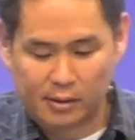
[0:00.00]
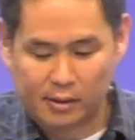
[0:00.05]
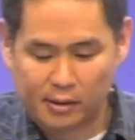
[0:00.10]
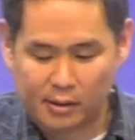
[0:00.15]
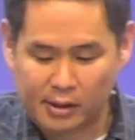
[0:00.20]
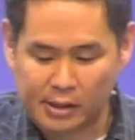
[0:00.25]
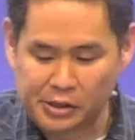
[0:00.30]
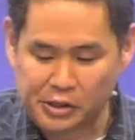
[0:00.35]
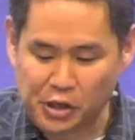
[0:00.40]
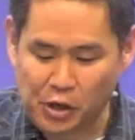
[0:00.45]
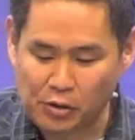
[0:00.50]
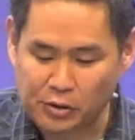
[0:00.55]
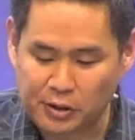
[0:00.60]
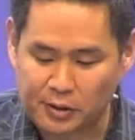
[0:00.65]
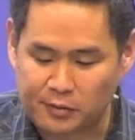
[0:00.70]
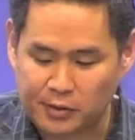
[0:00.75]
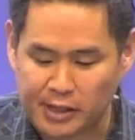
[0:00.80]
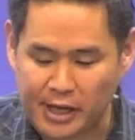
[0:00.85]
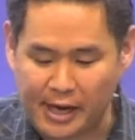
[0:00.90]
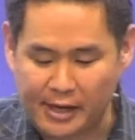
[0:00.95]
in
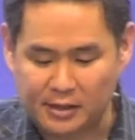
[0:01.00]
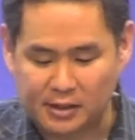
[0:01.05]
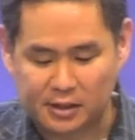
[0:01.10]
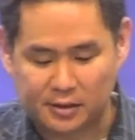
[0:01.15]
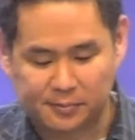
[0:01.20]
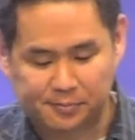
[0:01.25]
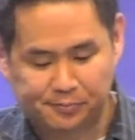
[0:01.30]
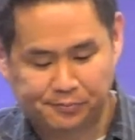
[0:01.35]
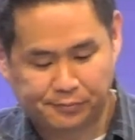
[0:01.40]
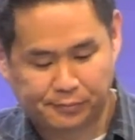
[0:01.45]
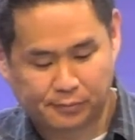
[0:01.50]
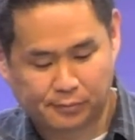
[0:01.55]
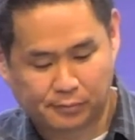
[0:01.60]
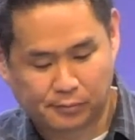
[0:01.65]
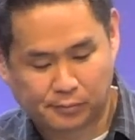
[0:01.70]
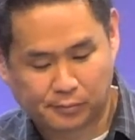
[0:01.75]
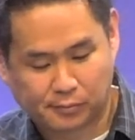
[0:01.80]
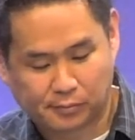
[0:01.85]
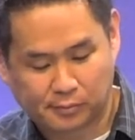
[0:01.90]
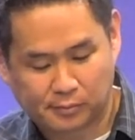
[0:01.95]
Joseph's case,
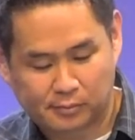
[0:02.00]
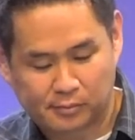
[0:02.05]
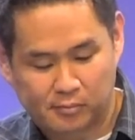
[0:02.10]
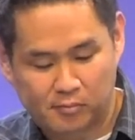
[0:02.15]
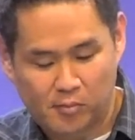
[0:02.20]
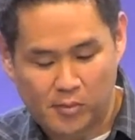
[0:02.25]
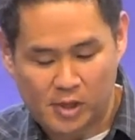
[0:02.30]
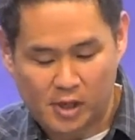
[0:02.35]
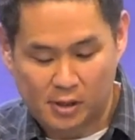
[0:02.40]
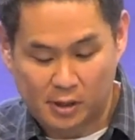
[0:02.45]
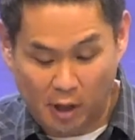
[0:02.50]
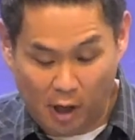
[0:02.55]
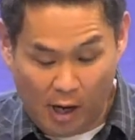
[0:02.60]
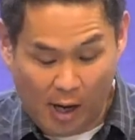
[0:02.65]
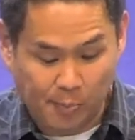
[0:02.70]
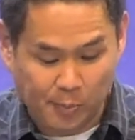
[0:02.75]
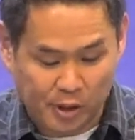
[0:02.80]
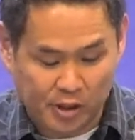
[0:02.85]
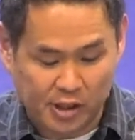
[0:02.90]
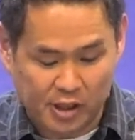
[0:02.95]

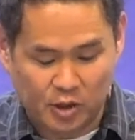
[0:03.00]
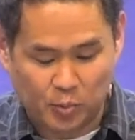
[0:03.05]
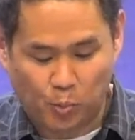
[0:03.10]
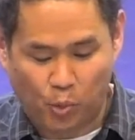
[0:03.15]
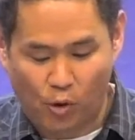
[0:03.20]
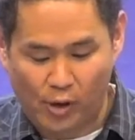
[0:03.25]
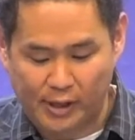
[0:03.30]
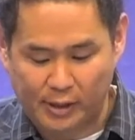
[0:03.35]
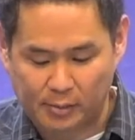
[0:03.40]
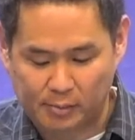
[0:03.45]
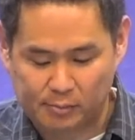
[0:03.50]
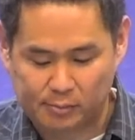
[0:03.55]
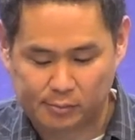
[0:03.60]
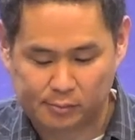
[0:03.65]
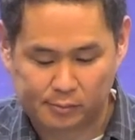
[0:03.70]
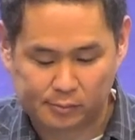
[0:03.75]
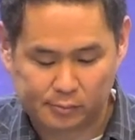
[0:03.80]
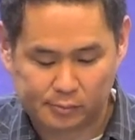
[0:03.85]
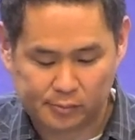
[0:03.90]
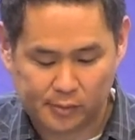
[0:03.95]
up to this point,
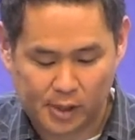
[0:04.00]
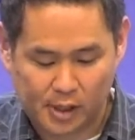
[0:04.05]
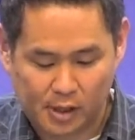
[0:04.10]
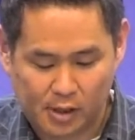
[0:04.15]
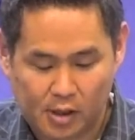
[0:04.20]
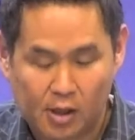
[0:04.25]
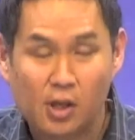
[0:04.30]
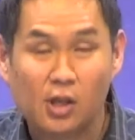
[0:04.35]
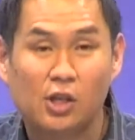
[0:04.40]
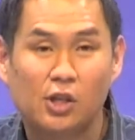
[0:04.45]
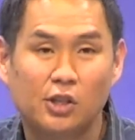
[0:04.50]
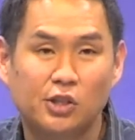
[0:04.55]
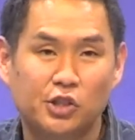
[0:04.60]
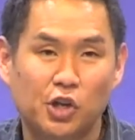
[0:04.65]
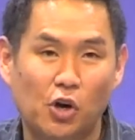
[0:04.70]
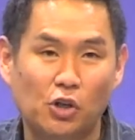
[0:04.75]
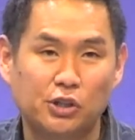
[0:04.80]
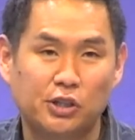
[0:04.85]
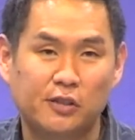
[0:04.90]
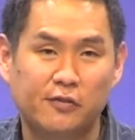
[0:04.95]

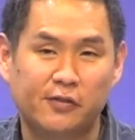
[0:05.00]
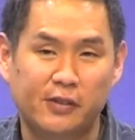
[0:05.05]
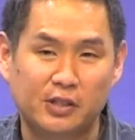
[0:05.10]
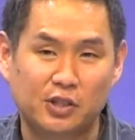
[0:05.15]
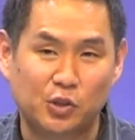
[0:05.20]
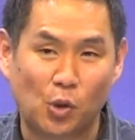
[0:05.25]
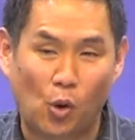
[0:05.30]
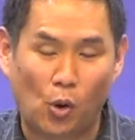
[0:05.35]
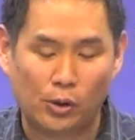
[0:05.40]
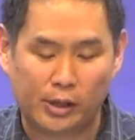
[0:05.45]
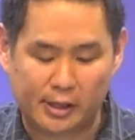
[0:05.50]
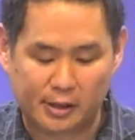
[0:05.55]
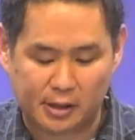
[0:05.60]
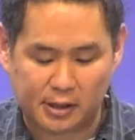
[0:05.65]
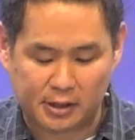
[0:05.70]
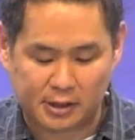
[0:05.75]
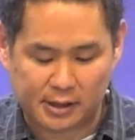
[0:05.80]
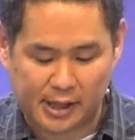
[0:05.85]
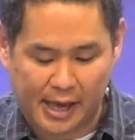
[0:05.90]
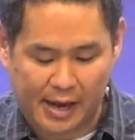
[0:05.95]
Joseph is sold into
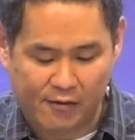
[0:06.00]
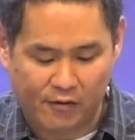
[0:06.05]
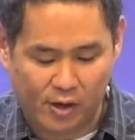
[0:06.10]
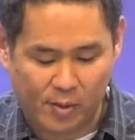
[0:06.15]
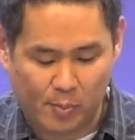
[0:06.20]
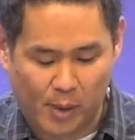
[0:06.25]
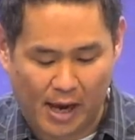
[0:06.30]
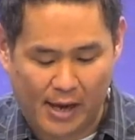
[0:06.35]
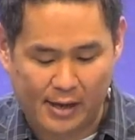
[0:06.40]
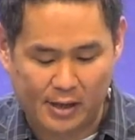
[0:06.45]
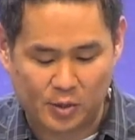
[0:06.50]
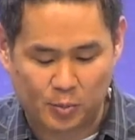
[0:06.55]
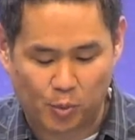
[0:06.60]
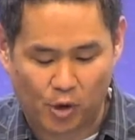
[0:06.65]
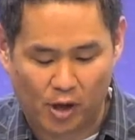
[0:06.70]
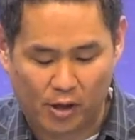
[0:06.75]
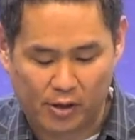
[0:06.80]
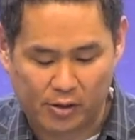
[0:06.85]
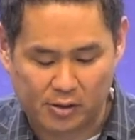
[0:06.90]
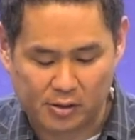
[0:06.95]
slavery by his
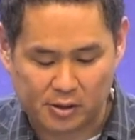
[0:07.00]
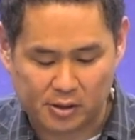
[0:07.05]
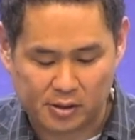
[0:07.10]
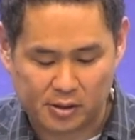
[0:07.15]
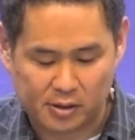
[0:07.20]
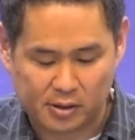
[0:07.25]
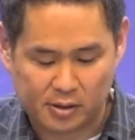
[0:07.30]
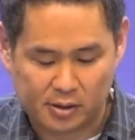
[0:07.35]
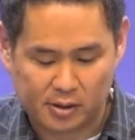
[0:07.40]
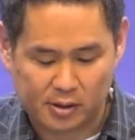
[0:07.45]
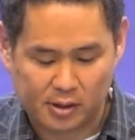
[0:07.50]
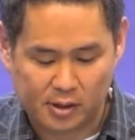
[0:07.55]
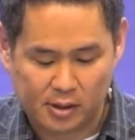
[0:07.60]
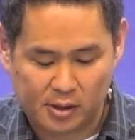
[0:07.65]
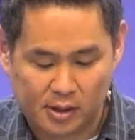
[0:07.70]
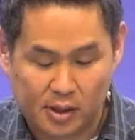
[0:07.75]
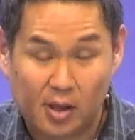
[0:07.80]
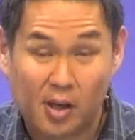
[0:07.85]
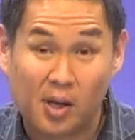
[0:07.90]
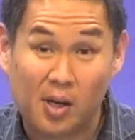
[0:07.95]
brothers
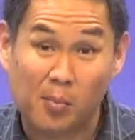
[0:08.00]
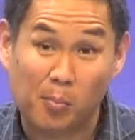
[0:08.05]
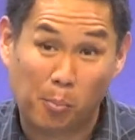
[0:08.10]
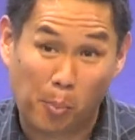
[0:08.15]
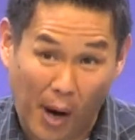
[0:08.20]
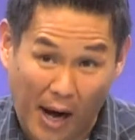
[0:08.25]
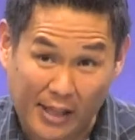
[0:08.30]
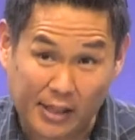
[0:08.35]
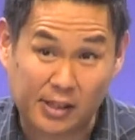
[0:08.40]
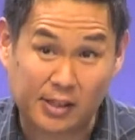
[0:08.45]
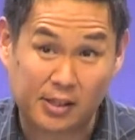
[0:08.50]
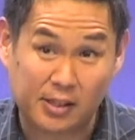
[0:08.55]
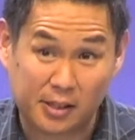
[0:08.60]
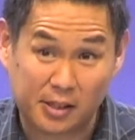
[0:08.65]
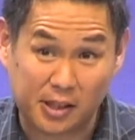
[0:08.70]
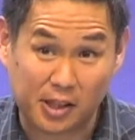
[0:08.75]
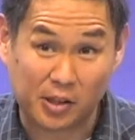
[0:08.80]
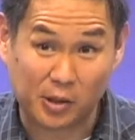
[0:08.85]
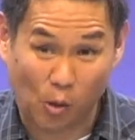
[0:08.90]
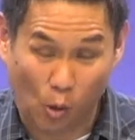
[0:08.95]
but
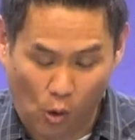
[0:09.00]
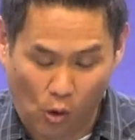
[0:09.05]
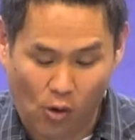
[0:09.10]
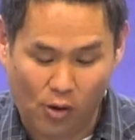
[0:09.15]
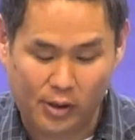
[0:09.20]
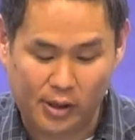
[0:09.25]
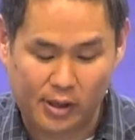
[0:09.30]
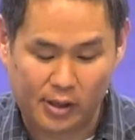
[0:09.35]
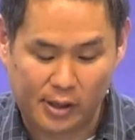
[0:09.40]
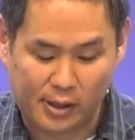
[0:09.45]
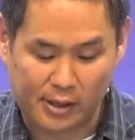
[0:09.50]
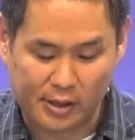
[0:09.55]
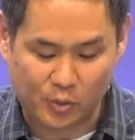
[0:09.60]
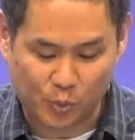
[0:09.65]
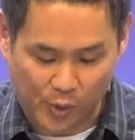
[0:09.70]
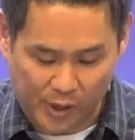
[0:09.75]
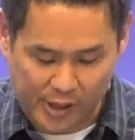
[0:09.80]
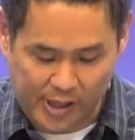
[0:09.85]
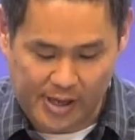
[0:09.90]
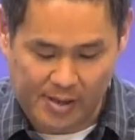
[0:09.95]
the Lord is
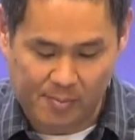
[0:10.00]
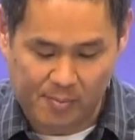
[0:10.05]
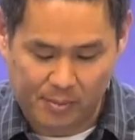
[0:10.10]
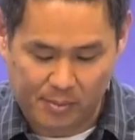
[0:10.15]
with him.